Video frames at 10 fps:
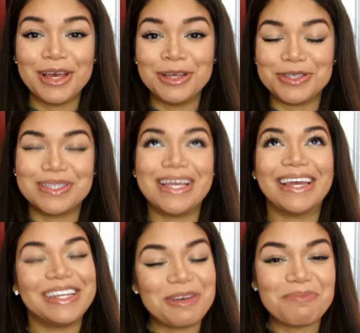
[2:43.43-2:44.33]
Just take
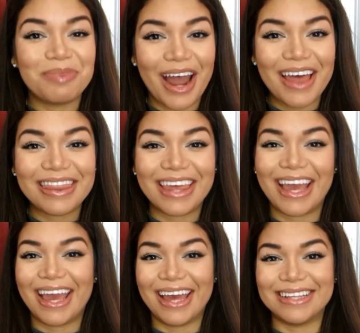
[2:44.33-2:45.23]
a deep breath
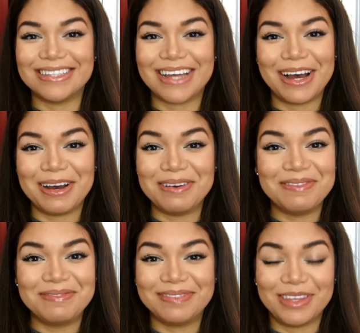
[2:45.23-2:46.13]
and
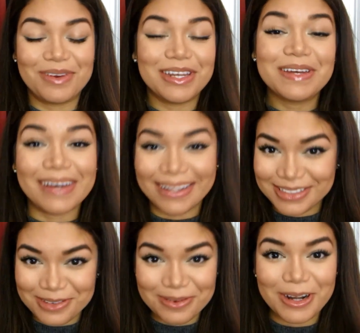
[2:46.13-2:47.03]
you can do it.
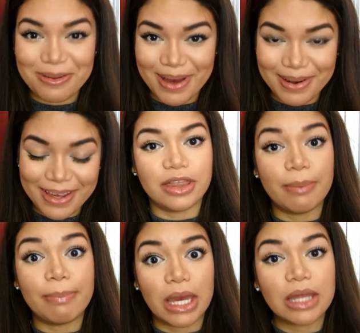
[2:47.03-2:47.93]
Don't worry about it. The
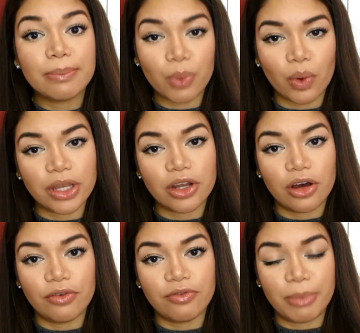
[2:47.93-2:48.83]
main point
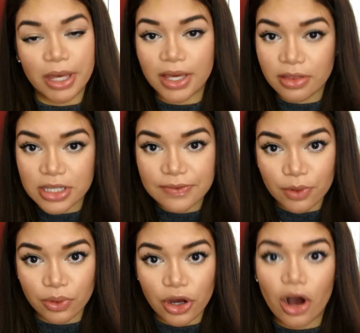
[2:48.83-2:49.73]
of making this
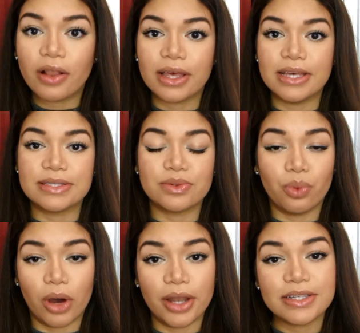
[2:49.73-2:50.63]
phone call is
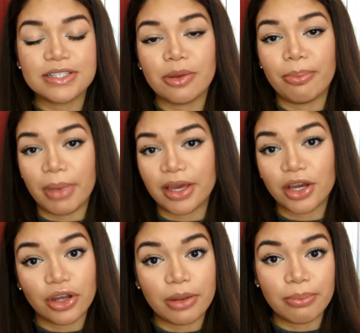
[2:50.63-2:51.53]
1, to make a
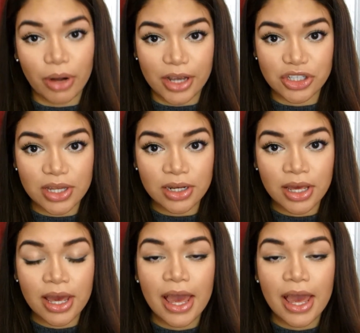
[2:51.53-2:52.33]
good impression,